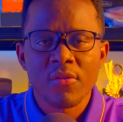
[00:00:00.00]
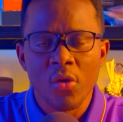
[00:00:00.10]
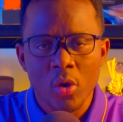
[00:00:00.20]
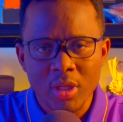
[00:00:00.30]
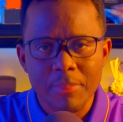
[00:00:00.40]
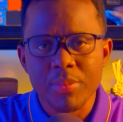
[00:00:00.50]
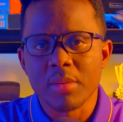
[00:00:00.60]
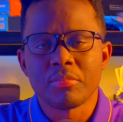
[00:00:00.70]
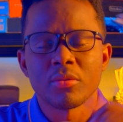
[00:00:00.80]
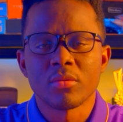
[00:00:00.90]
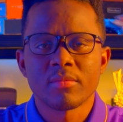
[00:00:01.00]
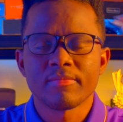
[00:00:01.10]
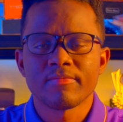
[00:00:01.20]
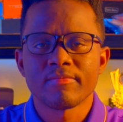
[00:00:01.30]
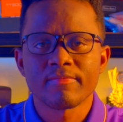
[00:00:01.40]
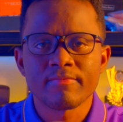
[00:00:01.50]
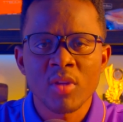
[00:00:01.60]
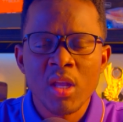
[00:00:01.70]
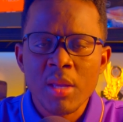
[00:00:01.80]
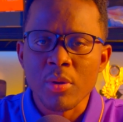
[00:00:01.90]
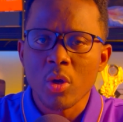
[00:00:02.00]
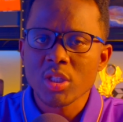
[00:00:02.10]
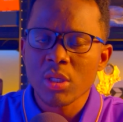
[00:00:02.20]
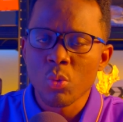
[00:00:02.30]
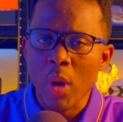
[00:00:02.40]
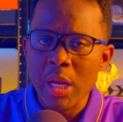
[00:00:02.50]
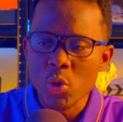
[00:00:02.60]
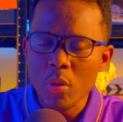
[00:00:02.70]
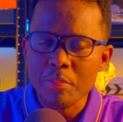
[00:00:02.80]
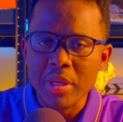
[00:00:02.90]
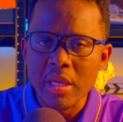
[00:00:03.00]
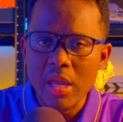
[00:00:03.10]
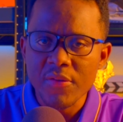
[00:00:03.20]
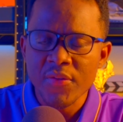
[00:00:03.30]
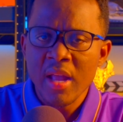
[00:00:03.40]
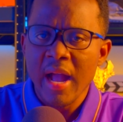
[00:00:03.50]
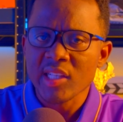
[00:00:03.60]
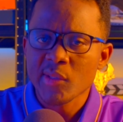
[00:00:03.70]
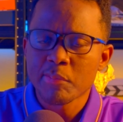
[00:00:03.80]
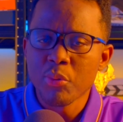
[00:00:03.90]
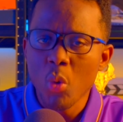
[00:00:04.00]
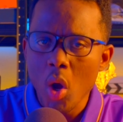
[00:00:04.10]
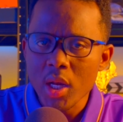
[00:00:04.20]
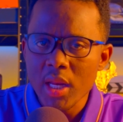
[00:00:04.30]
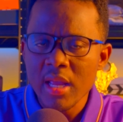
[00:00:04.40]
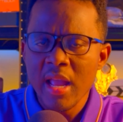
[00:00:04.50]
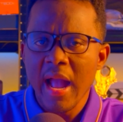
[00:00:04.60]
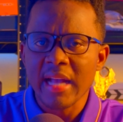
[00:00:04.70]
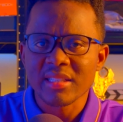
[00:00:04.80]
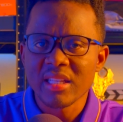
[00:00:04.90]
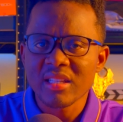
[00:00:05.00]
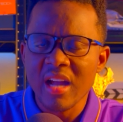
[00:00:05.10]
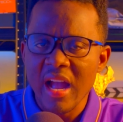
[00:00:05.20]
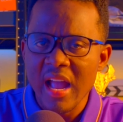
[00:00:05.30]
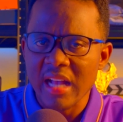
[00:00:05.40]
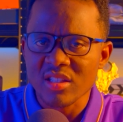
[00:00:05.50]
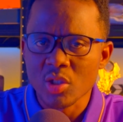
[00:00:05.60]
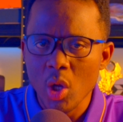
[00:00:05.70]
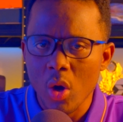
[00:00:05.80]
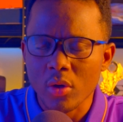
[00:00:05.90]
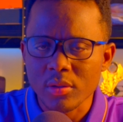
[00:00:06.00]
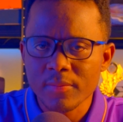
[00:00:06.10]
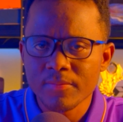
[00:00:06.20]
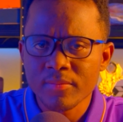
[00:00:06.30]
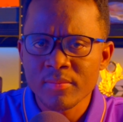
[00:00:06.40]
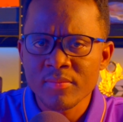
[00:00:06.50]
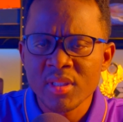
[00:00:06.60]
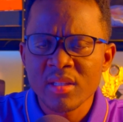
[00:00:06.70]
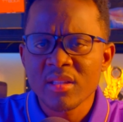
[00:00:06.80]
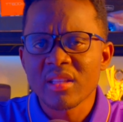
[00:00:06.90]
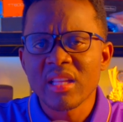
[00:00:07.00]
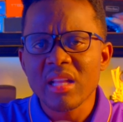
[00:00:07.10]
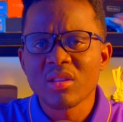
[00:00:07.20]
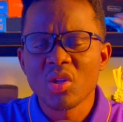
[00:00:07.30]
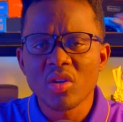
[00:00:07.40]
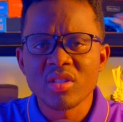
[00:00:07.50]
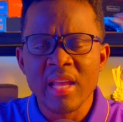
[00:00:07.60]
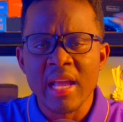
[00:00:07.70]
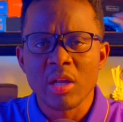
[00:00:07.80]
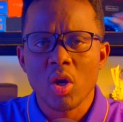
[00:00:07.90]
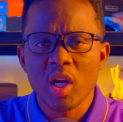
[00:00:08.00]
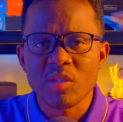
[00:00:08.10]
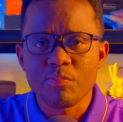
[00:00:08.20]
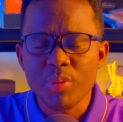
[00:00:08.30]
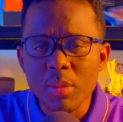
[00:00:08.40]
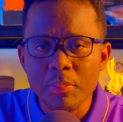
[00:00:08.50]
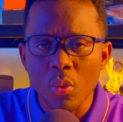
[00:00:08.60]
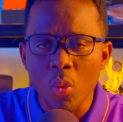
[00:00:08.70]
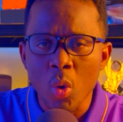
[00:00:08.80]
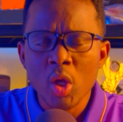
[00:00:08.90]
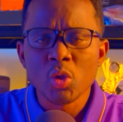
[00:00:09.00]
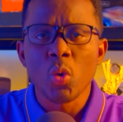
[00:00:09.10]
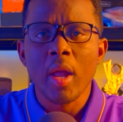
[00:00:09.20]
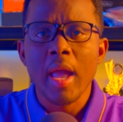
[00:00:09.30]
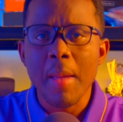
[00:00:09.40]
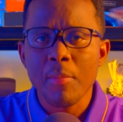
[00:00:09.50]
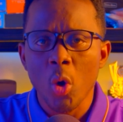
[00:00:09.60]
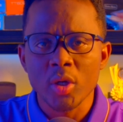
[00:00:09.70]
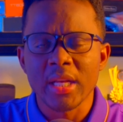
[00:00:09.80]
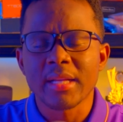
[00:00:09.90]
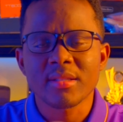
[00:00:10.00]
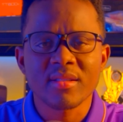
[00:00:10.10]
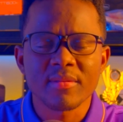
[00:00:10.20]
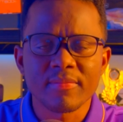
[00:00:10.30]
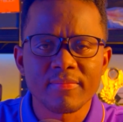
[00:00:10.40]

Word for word: for other people. Because when you behave as poorly as this guy has done, that doesn't encourage people to help others.